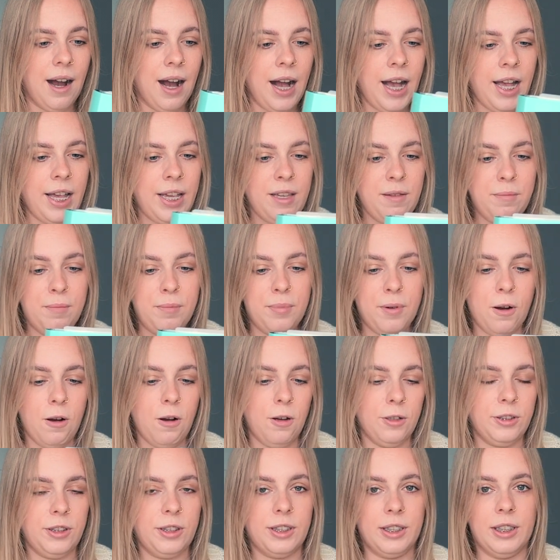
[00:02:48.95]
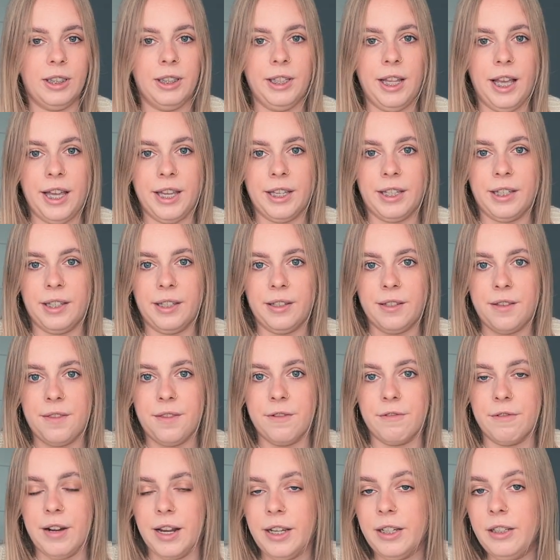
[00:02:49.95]
I bought like
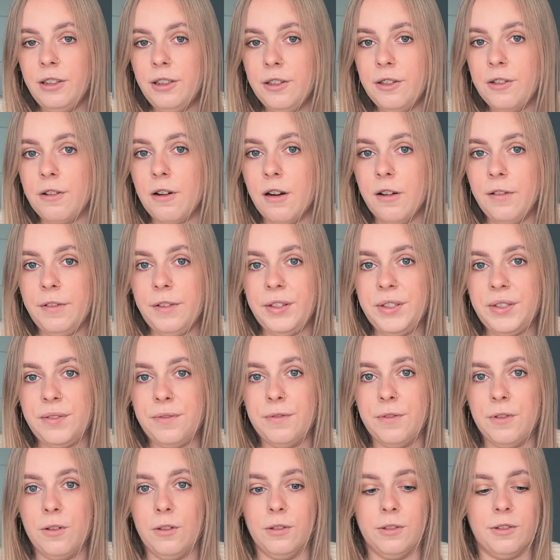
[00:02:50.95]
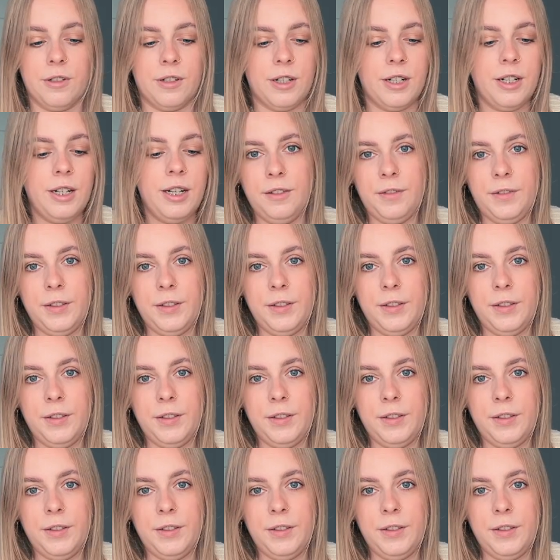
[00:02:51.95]
the regular office folder,